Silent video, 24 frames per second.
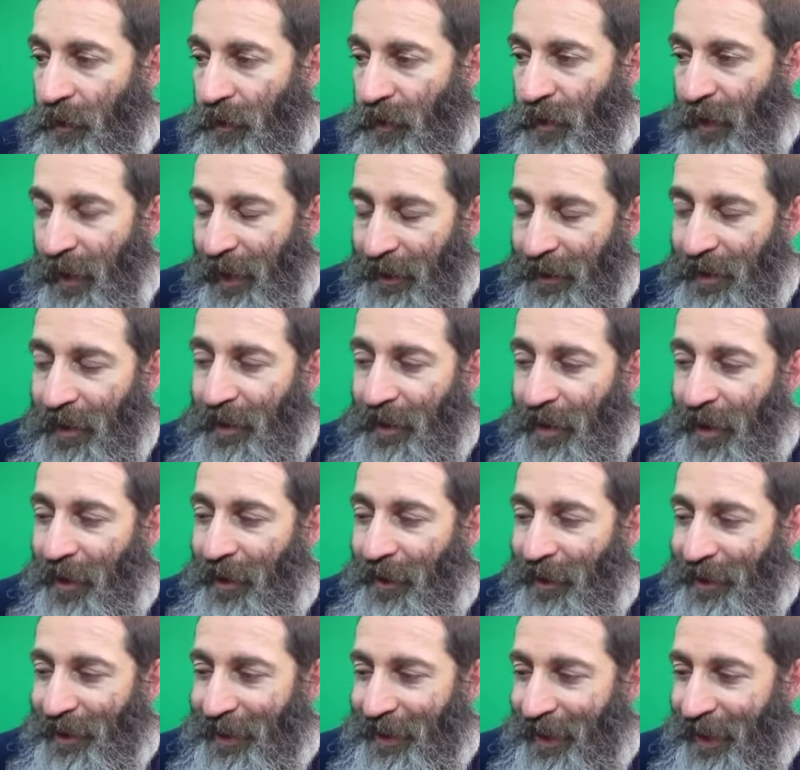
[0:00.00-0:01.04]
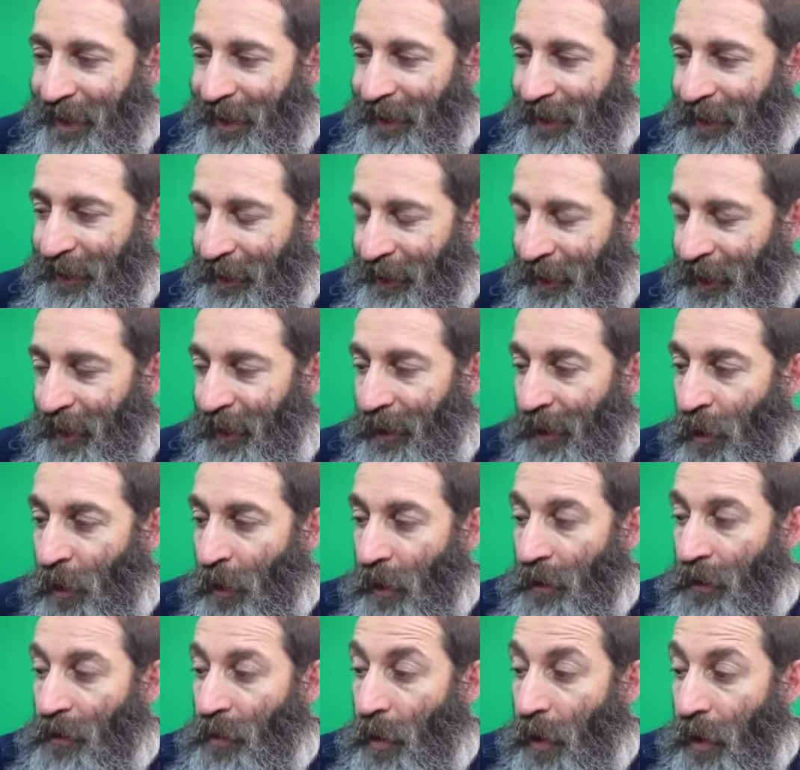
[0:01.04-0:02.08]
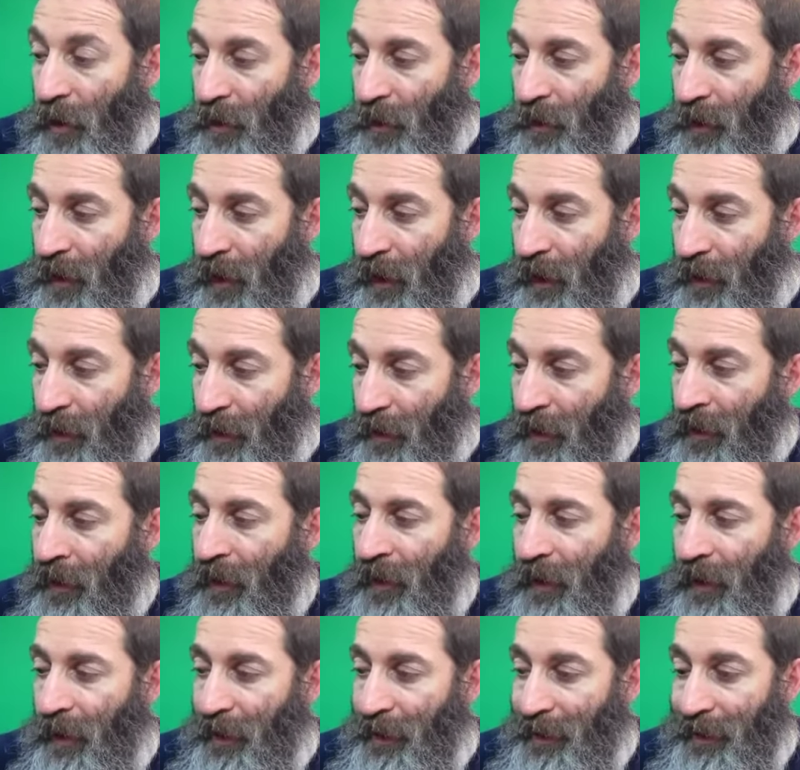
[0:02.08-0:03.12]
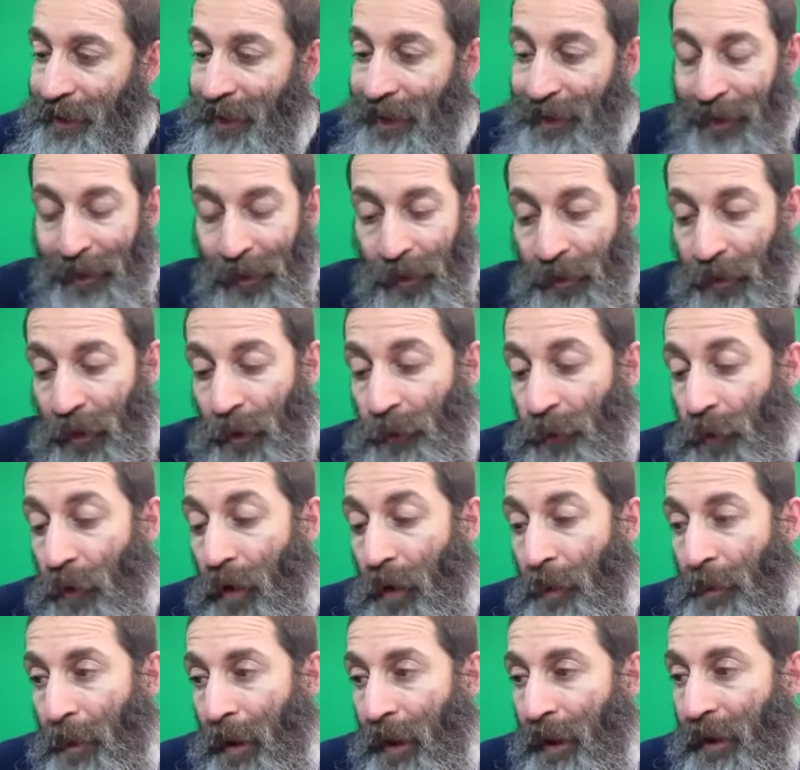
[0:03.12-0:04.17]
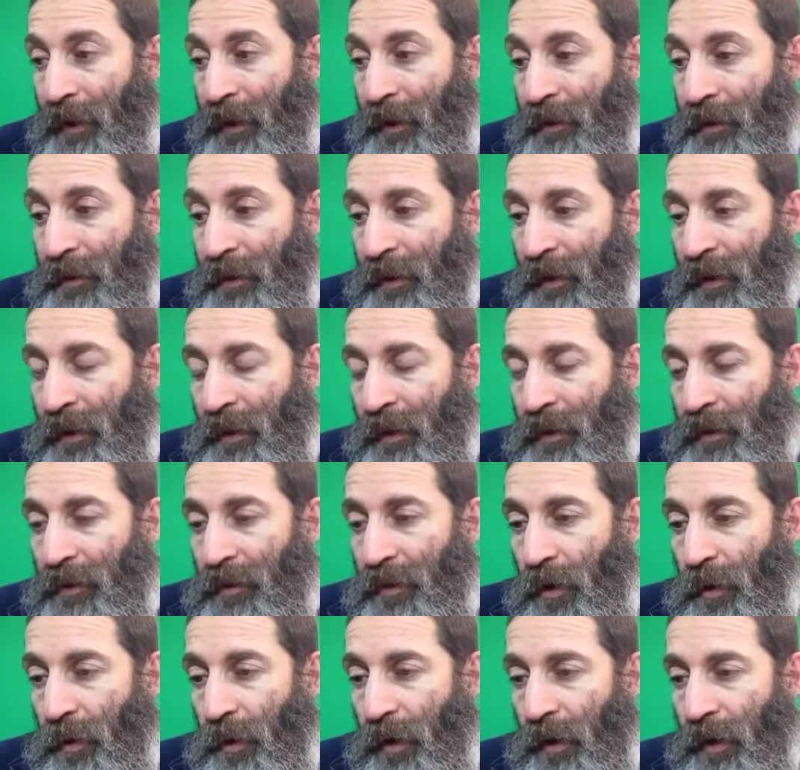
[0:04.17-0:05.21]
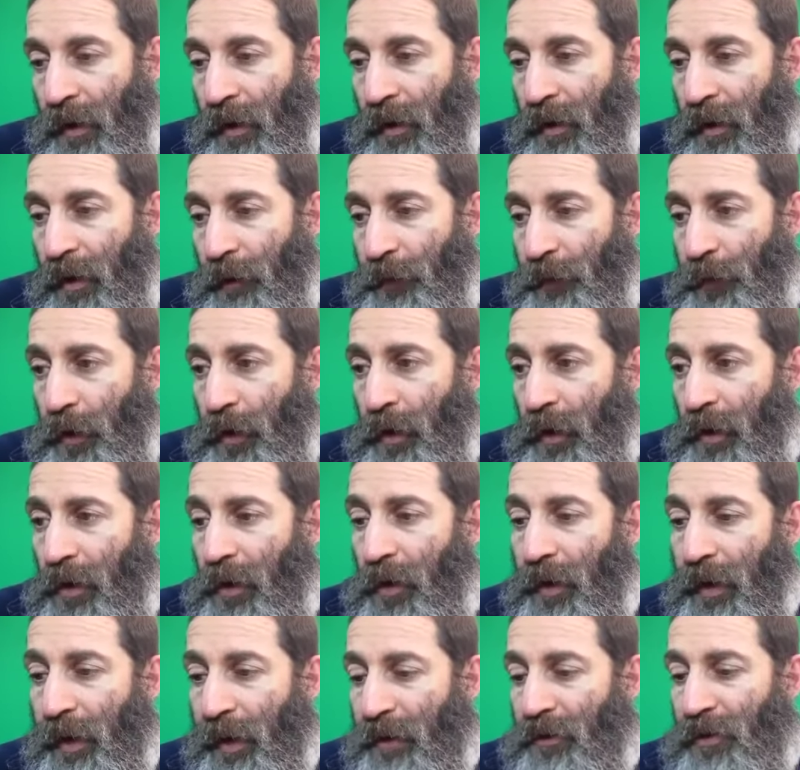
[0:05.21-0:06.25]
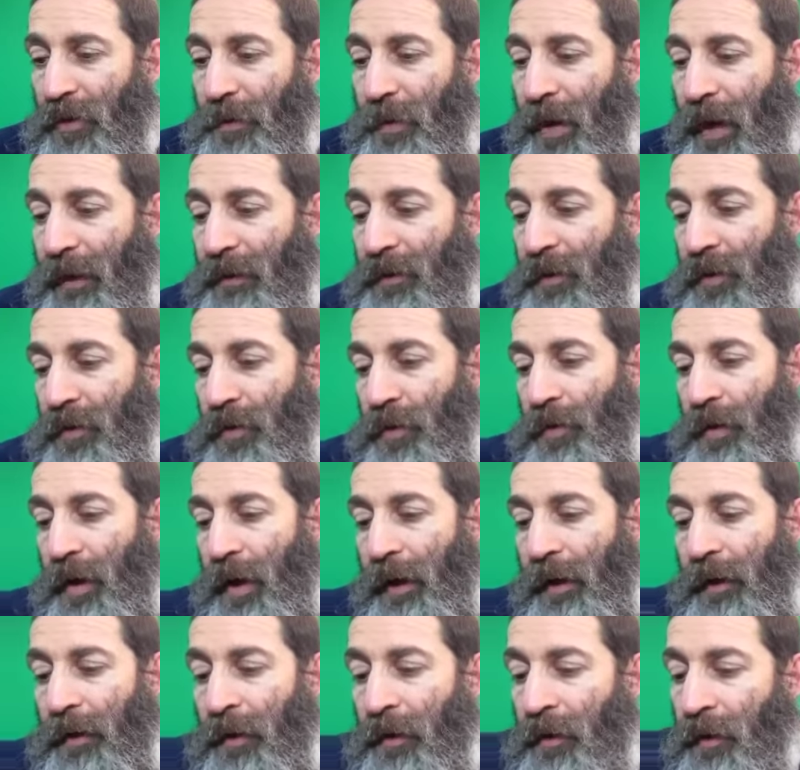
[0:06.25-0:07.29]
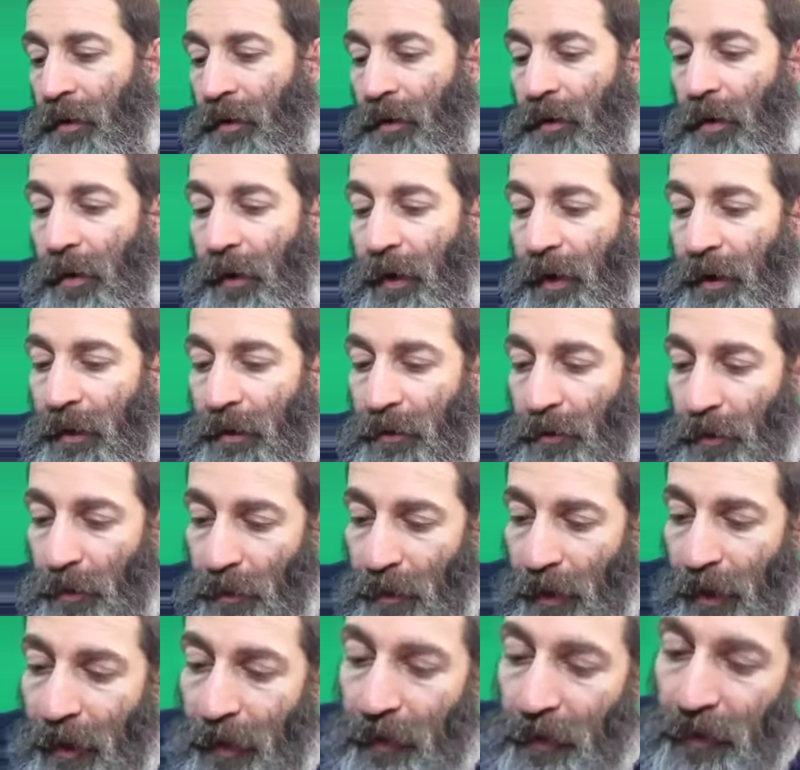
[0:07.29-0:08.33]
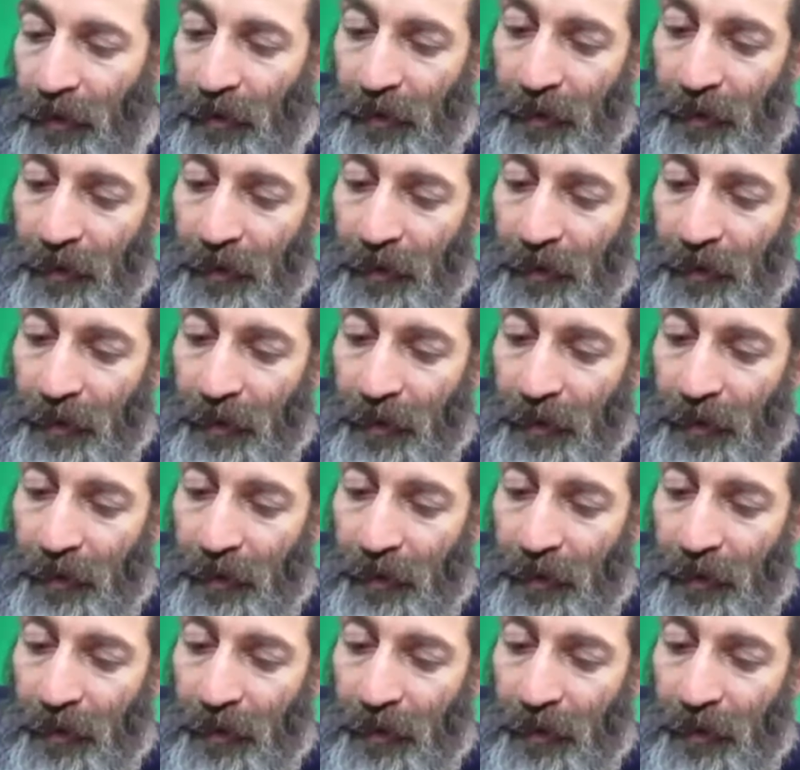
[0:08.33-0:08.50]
chances are it's not clean according to our Creator, and it's not healthy for our bodies. So uh, if you're going to go the extra mile to do that, go ahead and do that. It's